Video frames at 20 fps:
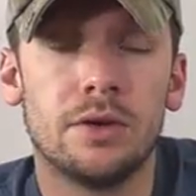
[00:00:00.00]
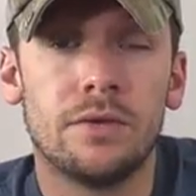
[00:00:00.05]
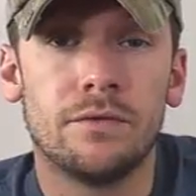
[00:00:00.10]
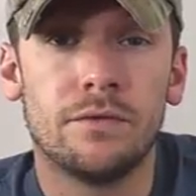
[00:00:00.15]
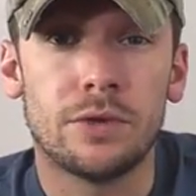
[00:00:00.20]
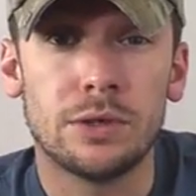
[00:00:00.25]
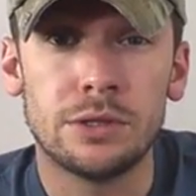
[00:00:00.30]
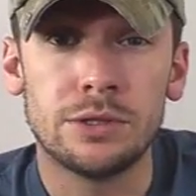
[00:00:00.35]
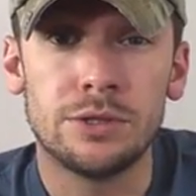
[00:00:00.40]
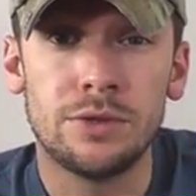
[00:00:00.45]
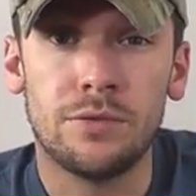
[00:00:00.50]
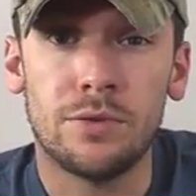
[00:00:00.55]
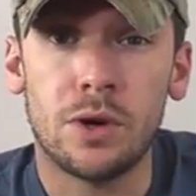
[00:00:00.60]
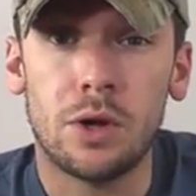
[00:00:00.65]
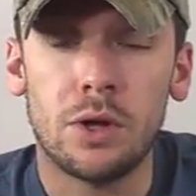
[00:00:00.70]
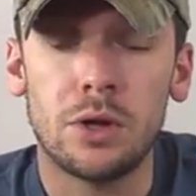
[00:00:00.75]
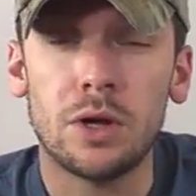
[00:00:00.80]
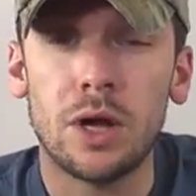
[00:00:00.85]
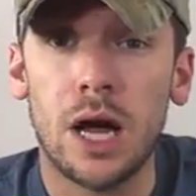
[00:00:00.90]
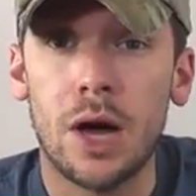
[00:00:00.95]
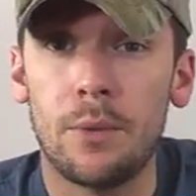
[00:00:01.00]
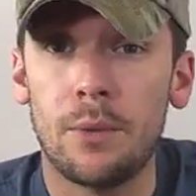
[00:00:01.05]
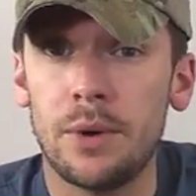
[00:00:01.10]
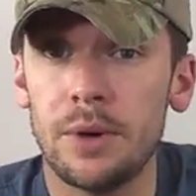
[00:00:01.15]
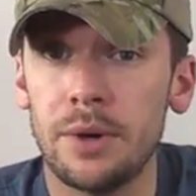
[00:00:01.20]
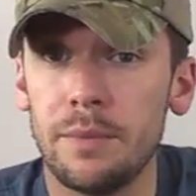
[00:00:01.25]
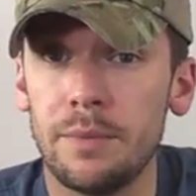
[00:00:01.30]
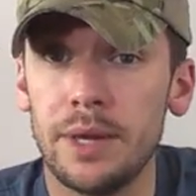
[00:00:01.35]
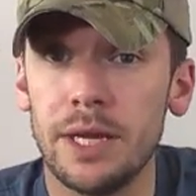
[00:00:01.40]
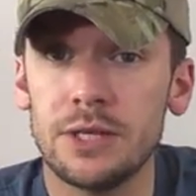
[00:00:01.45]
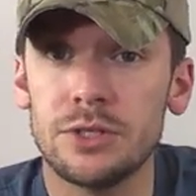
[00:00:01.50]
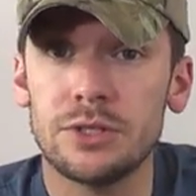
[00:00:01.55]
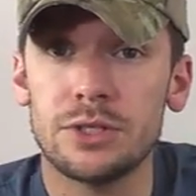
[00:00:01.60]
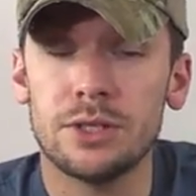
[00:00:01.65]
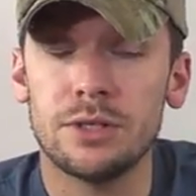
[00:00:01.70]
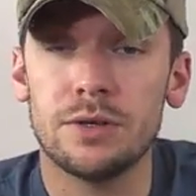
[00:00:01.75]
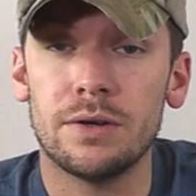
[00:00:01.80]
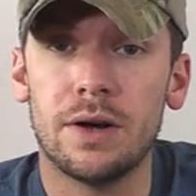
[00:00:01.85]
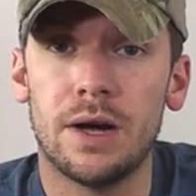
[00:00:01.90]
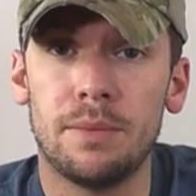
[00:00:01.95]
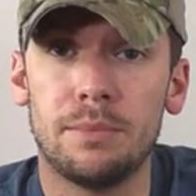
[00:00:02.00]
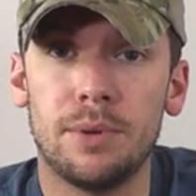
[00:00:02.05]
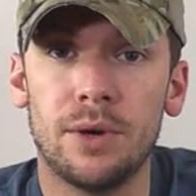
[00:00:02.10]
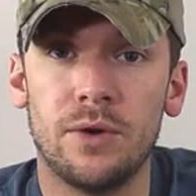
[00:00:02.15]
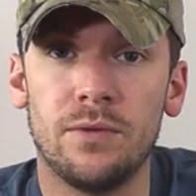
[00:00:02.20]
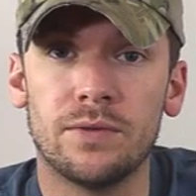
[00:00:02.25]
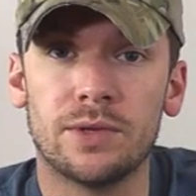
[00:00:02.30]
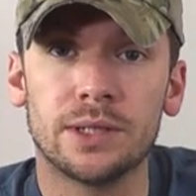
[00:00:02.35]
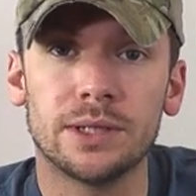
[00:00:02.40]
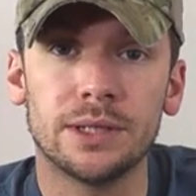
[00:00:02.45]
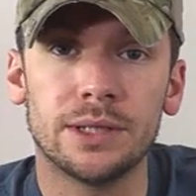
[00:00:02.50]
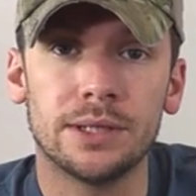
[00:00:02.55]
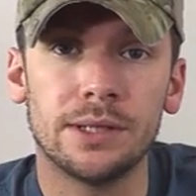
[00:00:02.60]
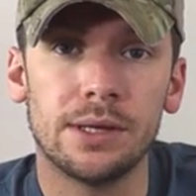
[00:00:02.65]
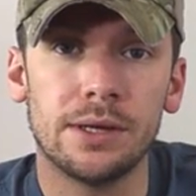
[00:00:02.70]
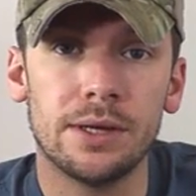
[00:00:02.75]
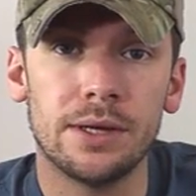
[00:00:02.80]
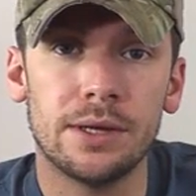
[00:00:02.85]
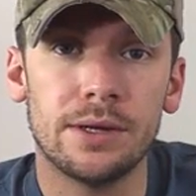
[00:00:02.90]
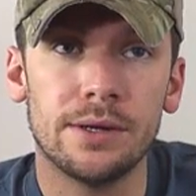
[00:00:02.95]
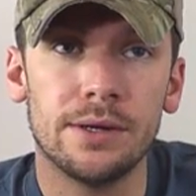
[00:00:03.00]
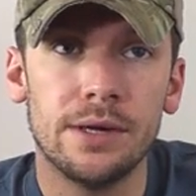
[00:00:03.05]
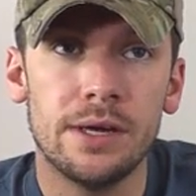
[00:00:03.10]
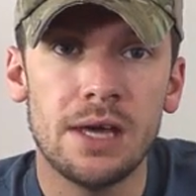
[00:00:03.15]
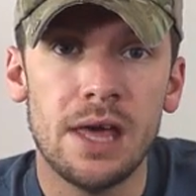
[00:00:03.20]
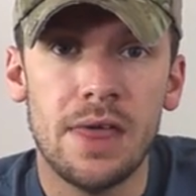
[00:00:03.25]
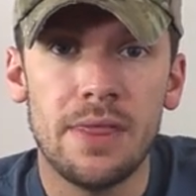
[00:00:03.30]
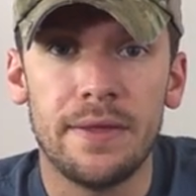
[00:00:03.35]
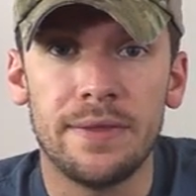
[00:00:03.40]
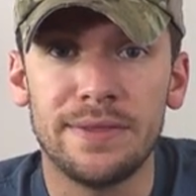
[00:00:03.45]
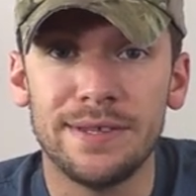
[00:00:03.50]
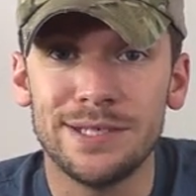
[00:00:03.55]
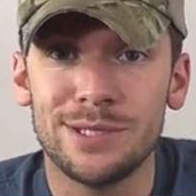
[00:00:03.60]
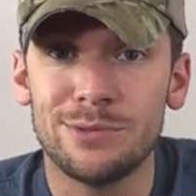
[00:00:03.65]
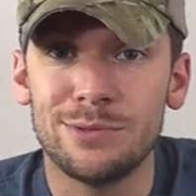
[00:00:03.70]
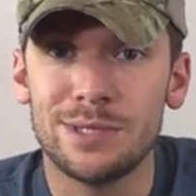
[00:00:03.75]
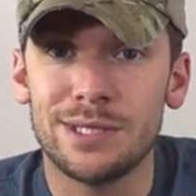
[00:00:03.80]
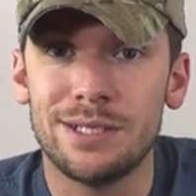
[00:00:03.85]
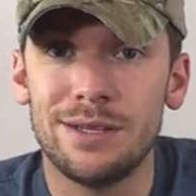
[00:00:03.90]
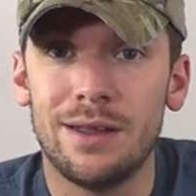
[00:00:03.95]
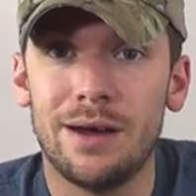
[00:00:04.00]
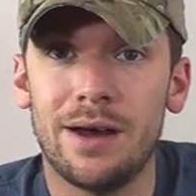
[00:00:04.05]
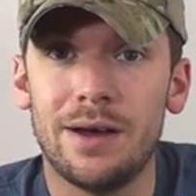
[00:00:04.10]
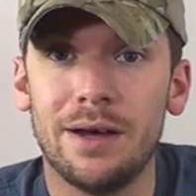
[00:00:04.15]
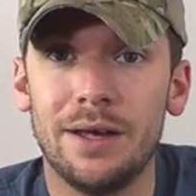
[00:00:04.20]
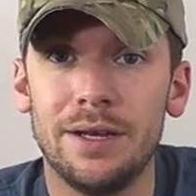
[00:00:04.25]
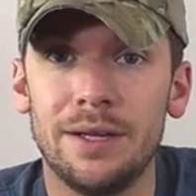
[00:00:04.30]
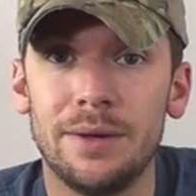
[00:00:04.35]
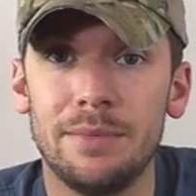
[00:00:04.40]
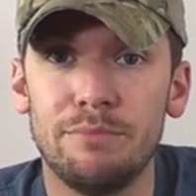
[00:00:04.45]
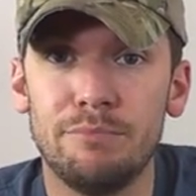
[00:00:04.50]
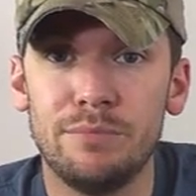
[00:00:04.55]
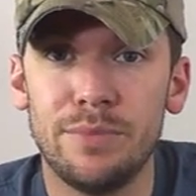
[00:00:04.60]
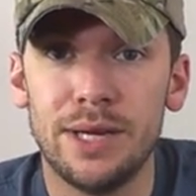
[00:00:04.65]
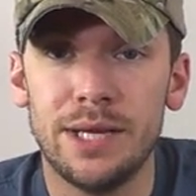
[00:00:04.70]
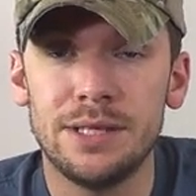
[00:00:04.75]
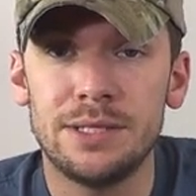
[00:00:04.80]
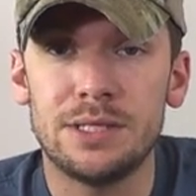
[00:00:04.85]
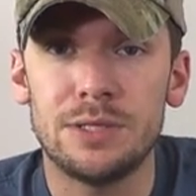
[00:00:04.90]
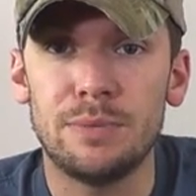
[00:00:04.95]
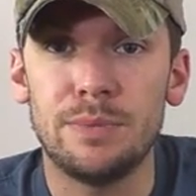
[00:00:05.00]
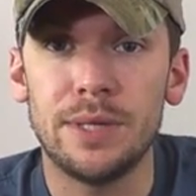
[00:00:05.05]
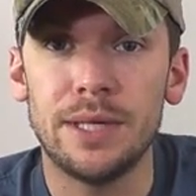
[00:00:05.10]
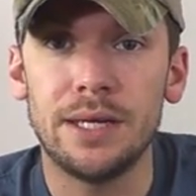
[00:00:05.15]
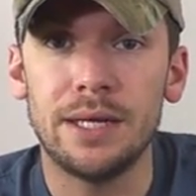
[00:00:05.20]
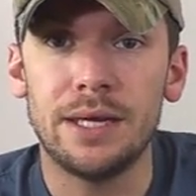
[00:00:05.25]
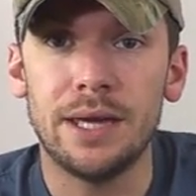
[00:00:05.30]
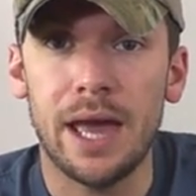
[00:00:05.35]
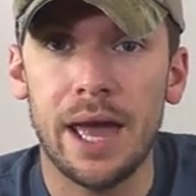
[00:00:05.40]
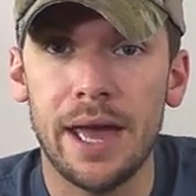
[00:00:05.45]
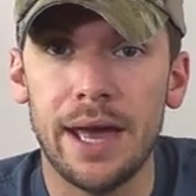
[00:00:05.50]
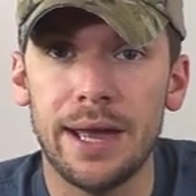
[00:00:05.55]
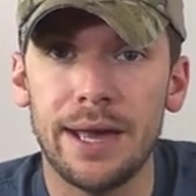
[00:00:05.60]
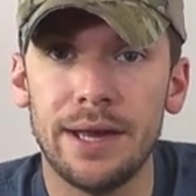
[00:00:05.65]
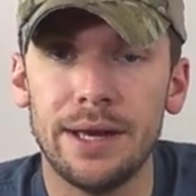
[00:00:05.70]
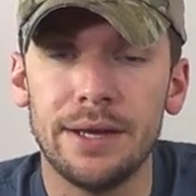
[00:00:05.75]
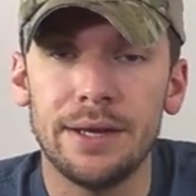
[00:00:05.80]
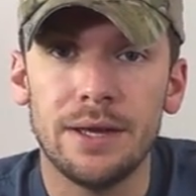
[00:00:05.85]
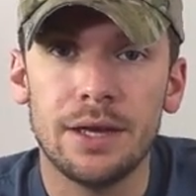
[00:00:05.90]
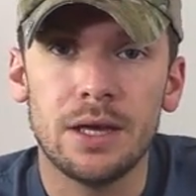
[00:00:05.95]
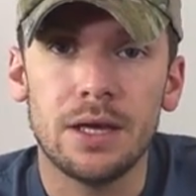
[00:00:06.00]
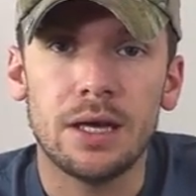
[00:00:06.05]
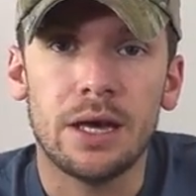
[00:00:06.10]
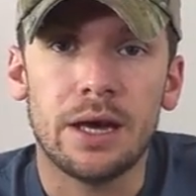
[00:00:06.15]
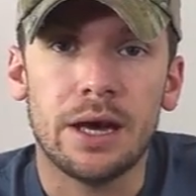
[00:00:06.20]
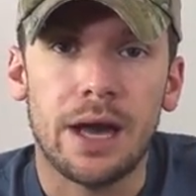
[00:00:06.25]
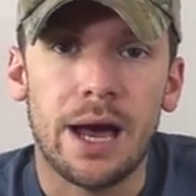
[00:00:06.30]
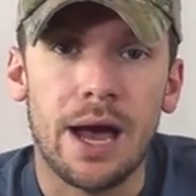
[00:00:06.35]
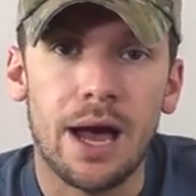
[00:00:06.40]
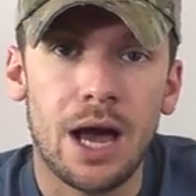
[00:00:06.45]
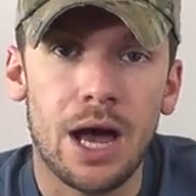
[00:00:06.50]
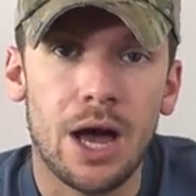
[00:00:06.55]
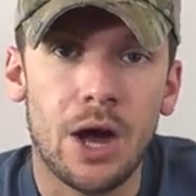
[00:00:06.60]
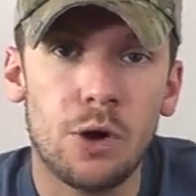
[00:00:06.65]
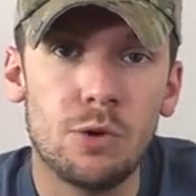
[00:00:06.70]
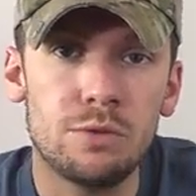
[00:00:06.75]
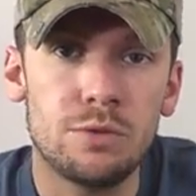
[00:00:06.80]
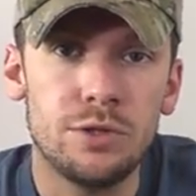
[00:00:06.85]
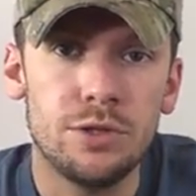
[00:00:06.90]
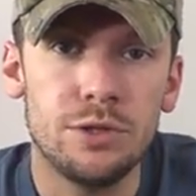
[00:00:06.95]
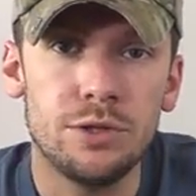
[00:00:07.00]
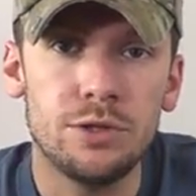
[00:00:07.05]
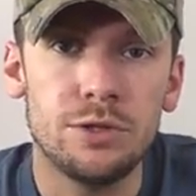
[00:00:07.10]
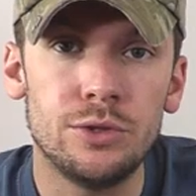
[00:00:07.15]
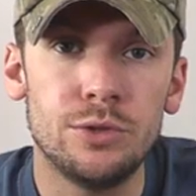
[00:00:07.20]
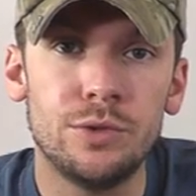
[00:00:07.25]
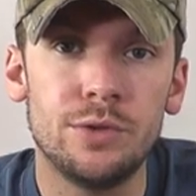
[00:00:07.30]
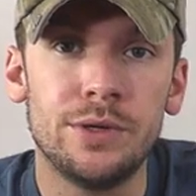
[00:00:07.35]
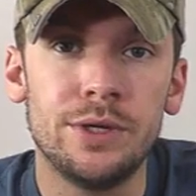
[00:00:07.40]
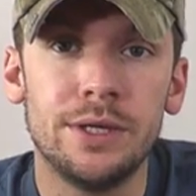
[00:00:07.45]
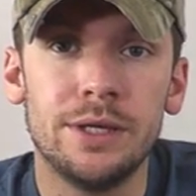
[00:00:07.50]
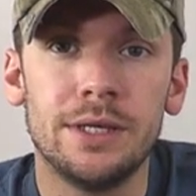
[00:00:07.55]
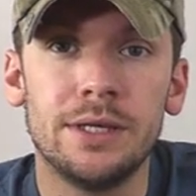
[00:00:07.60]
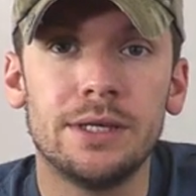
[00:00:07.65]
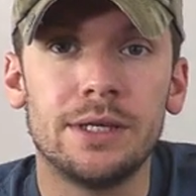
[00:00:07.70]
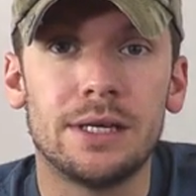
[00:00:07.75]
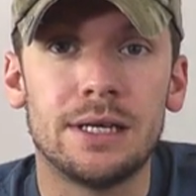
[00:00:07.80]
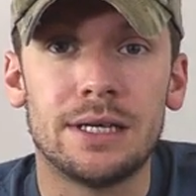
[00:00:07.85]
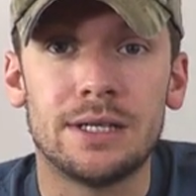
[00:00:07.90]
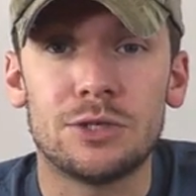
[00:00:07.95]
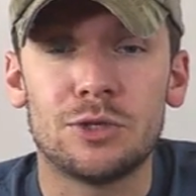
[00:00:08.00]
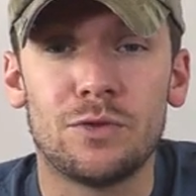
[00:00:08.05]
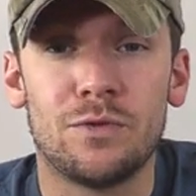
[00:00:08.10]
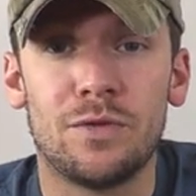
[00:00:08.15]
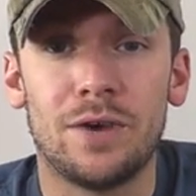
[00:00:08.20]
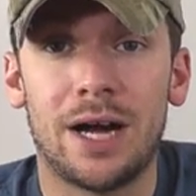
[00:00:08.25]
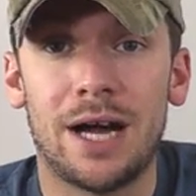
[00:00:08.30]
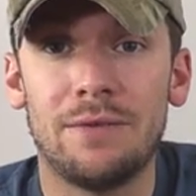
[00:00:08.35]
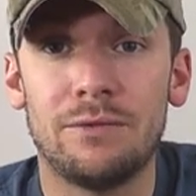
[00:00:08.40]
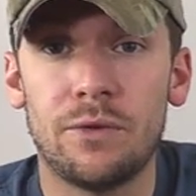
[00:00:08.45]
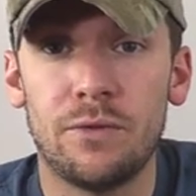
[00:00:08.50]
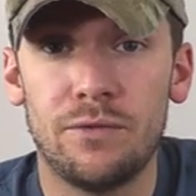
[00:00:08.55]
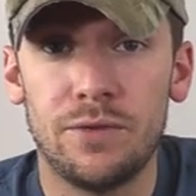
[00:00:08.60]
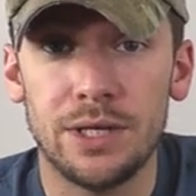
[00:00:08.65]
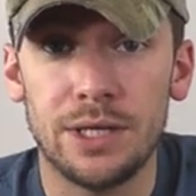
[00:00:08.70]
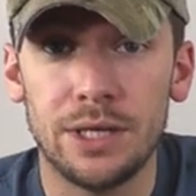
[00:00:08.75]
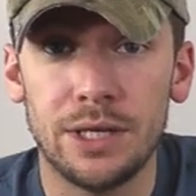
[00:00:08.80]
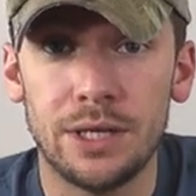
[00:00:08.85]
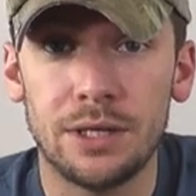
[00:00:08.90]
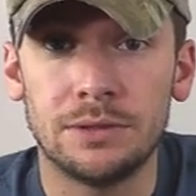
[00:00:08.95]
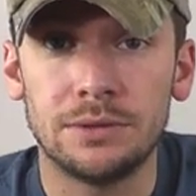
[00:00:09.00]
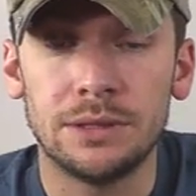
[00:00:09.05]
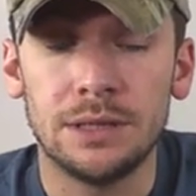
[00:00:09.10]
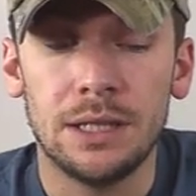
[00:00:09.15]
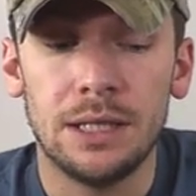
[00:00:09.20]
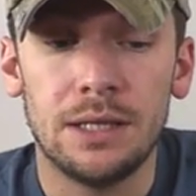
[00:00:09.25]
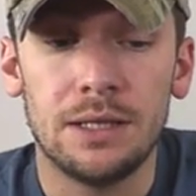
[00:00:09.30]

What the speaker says: First of all, I want to make sure I'm perfectly clear that this was not meant to be a how-to survival video.